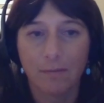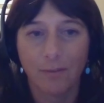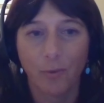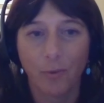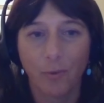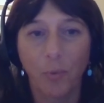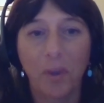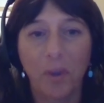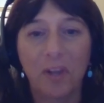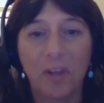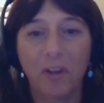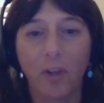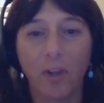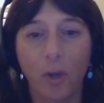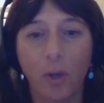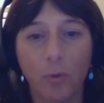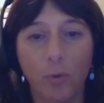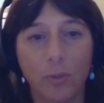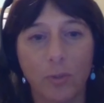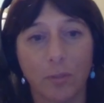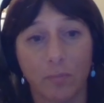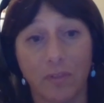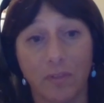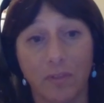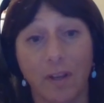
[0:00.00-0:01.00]
the way to go
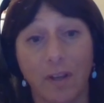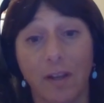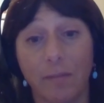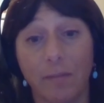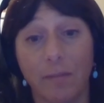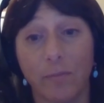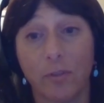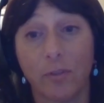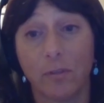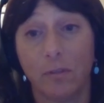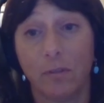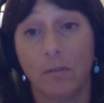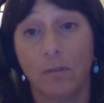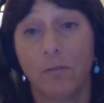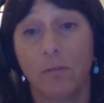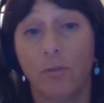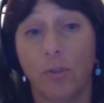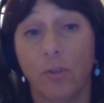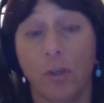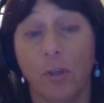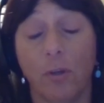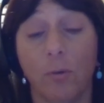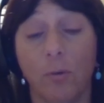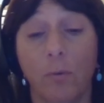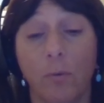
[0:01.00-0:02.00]
sometimes.
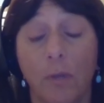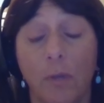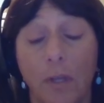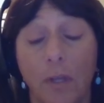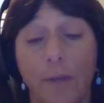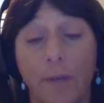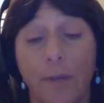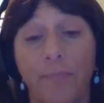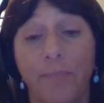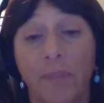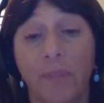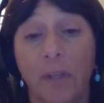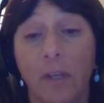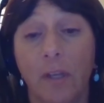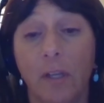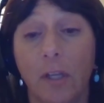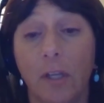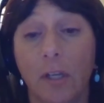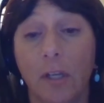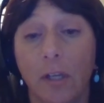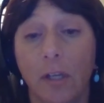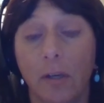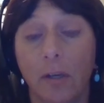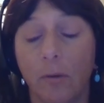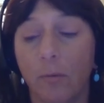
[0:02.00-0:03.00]
So, you
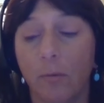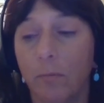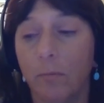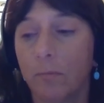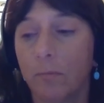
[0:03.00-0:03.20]
know, I